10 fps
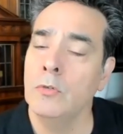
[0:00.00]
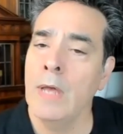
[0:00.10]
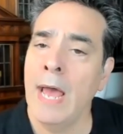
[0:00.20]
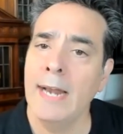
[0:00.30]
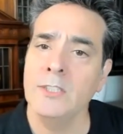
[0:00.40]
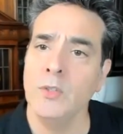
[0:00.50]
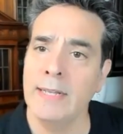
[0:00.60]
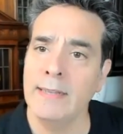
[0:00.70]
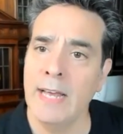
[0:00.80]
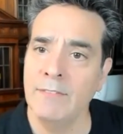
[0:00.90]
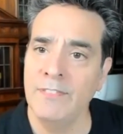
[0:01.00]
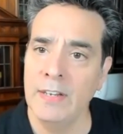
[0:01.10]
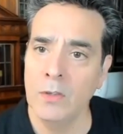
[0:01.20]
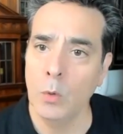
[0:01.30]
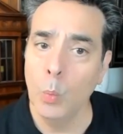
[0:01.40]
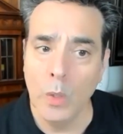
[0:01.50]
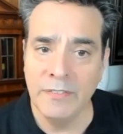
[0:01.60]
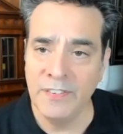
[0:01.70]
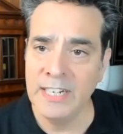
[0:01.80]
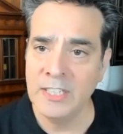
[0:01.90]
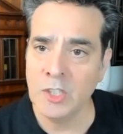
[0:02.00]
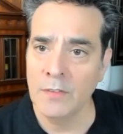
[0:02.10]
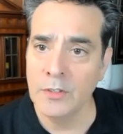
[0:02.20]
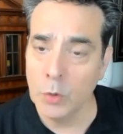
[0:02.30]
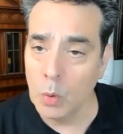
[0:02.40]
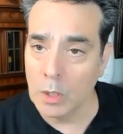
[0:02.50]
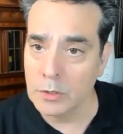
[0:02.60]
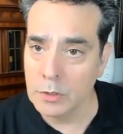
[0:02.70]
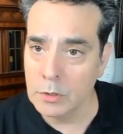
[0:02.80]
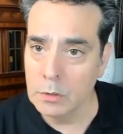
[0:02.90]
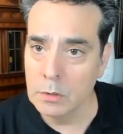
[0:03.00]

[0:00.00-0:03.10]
How did you get that fit the wood finish on the doors?